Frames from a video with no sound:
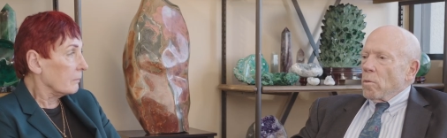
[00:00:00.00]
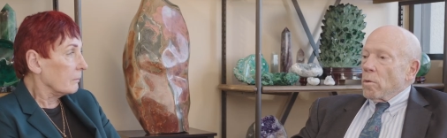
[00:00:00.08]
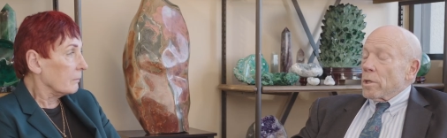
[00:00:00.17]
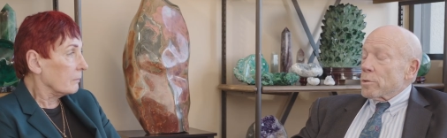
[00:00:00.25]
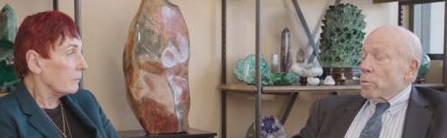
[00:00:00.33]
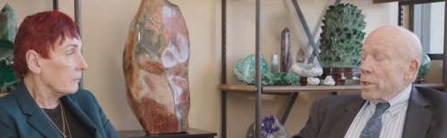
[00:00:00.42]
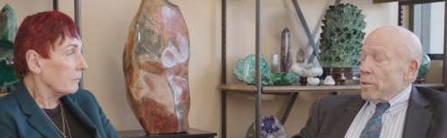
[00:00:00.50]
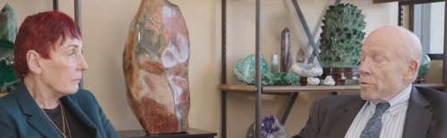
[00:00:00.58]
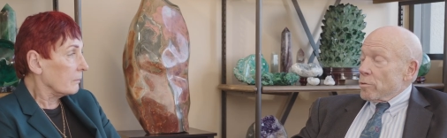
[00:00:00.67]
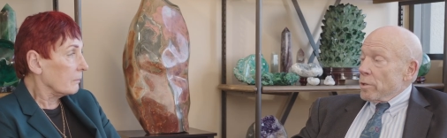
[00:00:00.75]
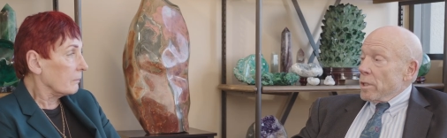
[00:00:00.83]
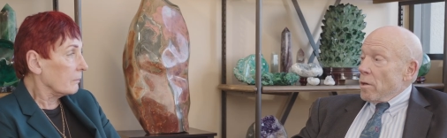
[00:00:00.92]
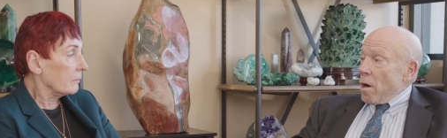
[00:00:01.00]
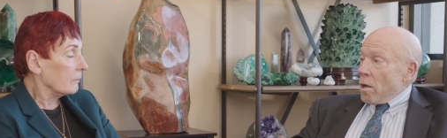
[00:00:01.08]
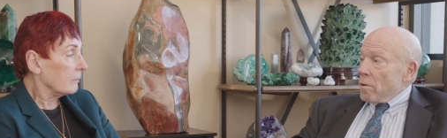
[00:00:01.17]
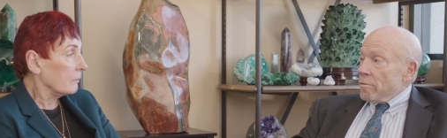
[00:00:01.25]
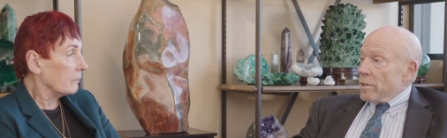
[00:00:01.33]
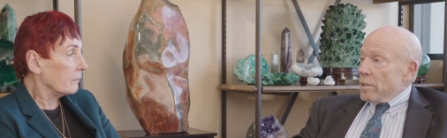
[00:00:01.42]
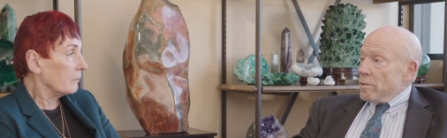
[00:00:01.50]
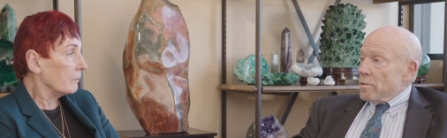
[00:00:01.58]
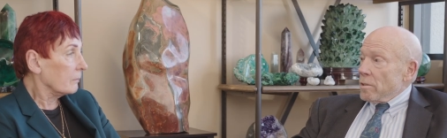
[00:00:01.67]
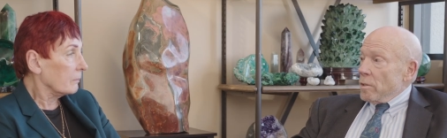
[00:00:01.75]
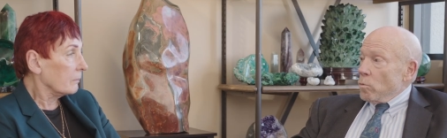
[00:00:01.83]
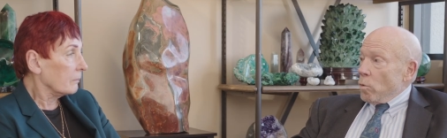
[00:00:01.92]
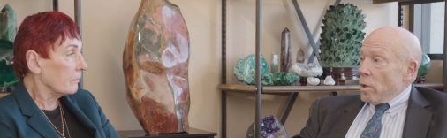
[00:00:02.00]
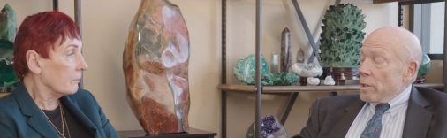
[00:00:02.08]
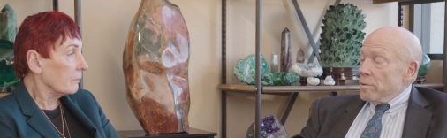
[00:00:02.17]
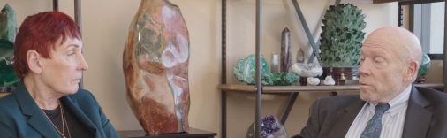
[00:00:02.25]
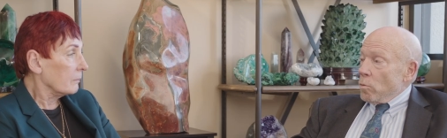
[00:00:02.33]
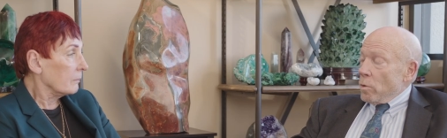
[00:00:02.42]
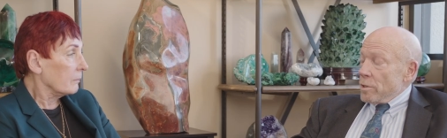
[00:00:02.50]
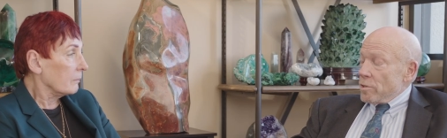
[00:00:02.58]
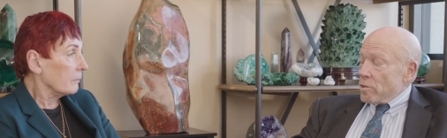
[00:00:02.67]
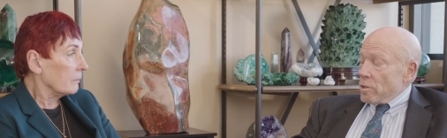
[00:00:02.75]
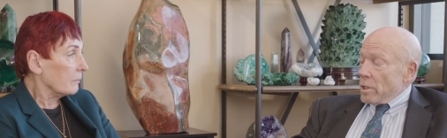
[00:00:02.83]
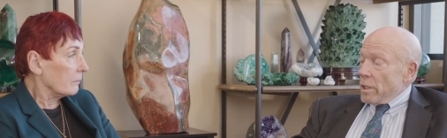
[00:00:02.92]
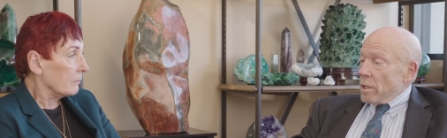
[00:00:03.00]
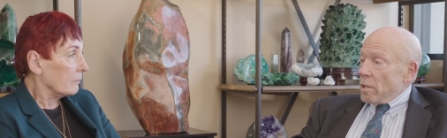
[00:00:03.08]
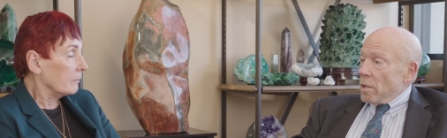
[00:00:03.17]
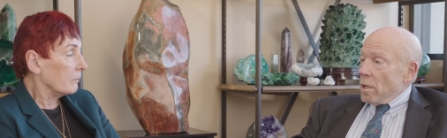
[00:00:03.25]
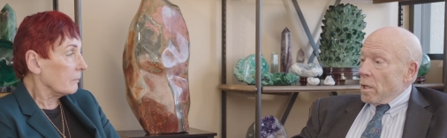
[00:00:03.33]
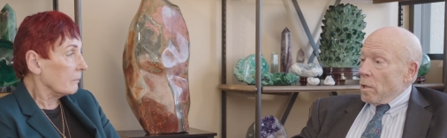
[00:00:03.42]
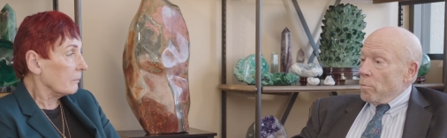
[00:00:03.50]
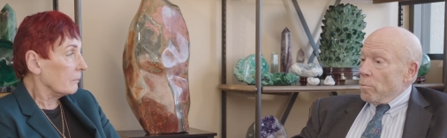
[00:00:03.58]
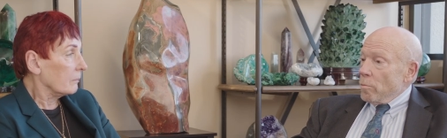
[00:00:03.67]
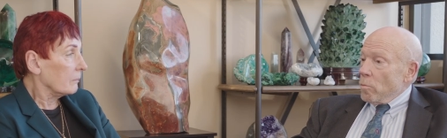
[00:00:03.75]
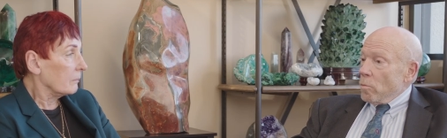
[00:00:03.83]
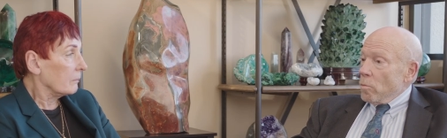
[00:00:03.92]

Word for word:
Speaker 1: whereas we can treat all of these in one, one sitting um,